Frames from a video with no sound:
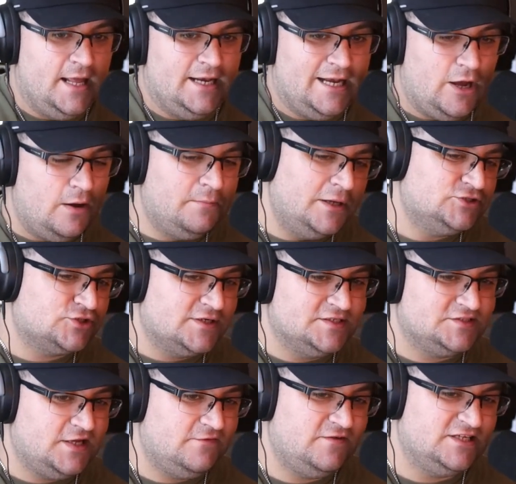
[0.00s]
Now, I'm not trying to
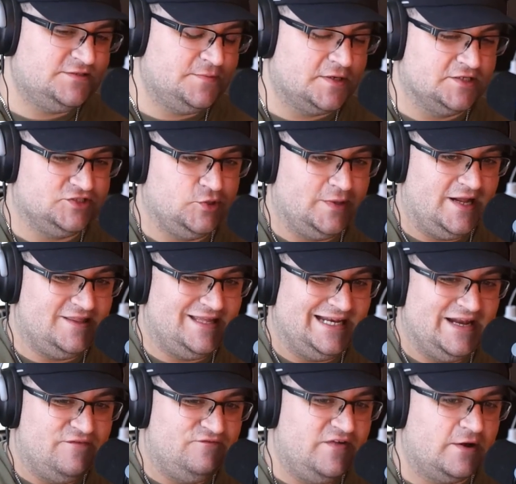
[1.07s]
say Facebook is doing anything
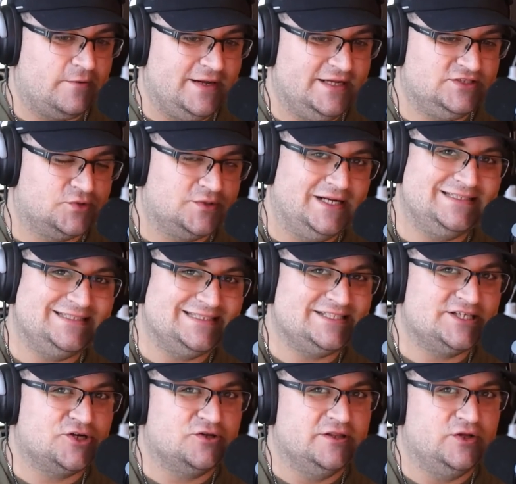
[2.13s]
nefarious or
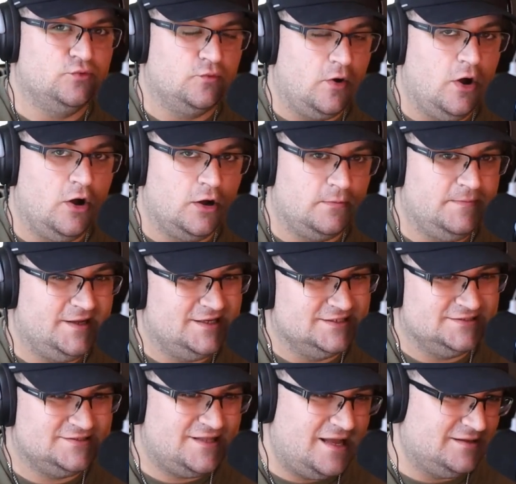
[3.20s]
necessarily wrong
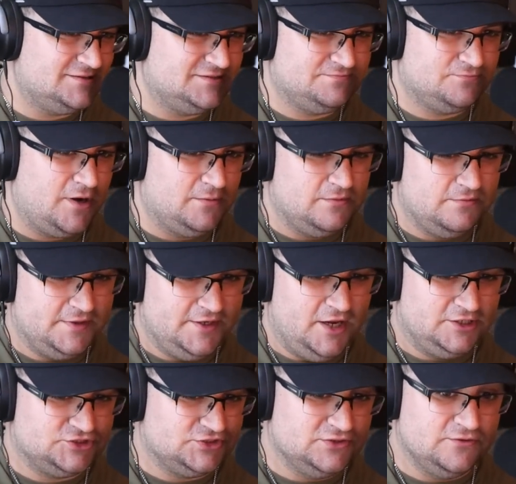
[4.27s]
because that's probably
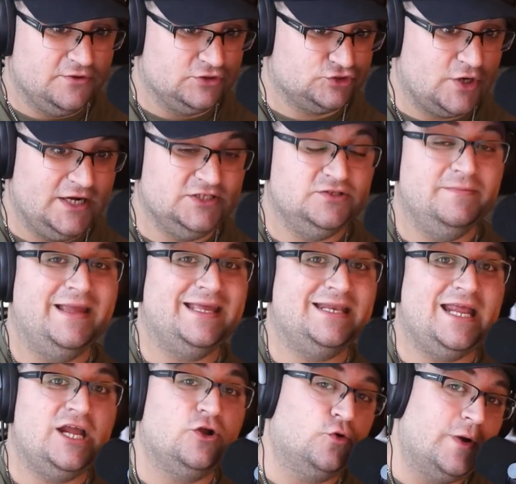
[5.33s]
not true. They're trying to make it
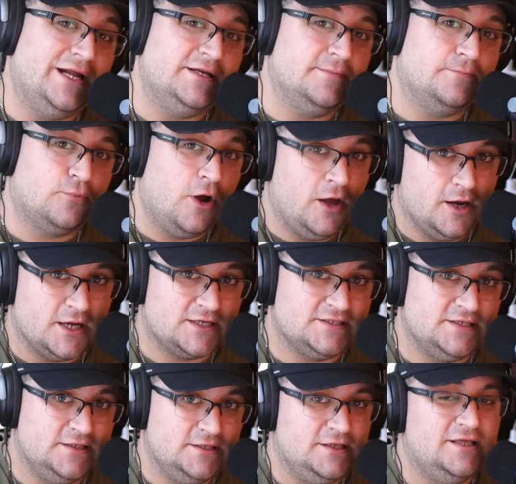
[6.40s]
a great product,
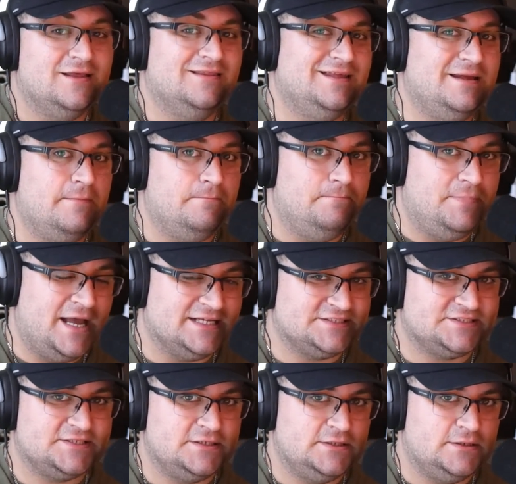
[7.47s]
the
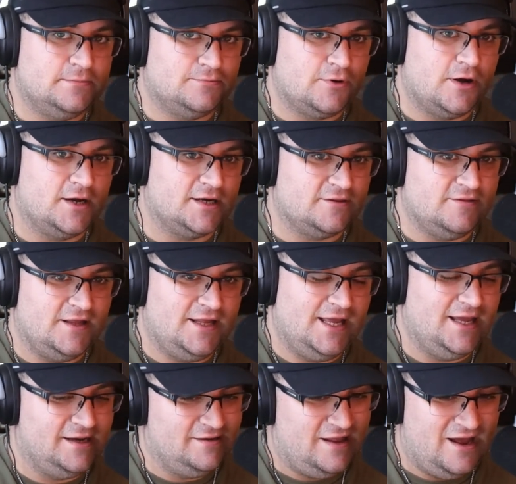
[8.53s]
best product they
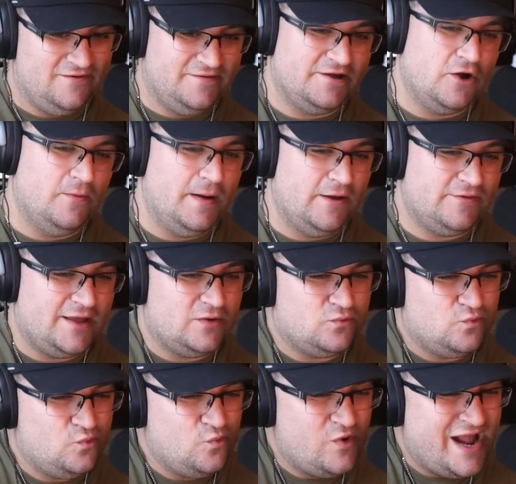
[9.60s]
can. How they go about that?
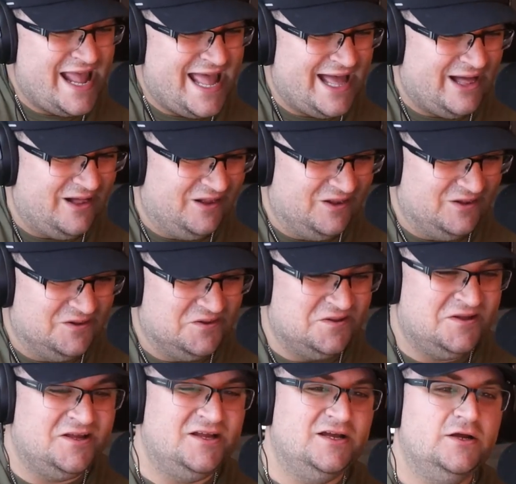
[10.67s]

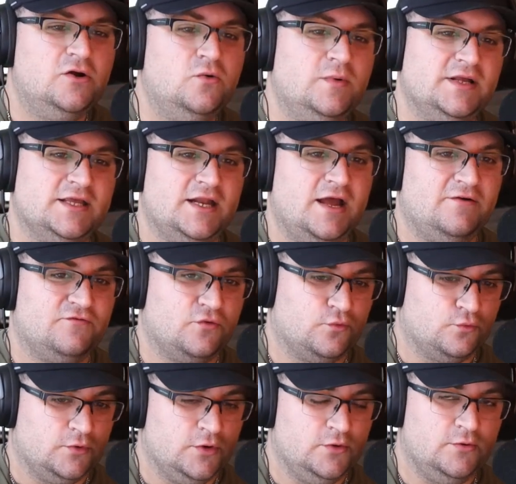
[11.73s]
Well, we can have
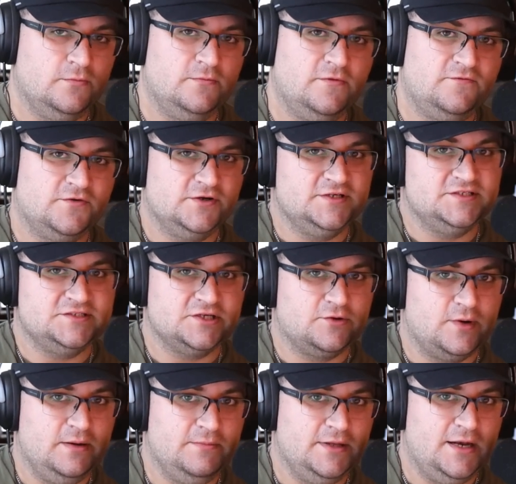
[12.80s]
room for
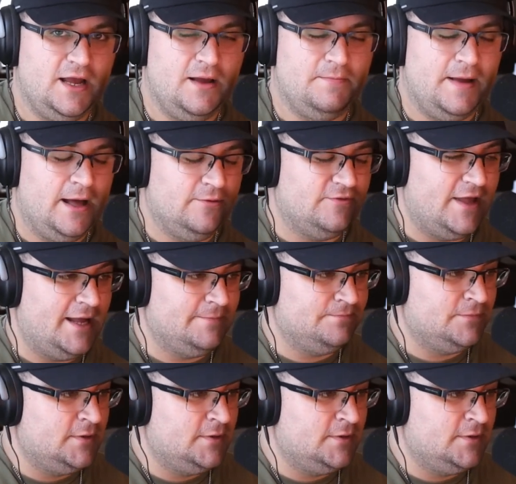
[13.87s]
disagreement about that.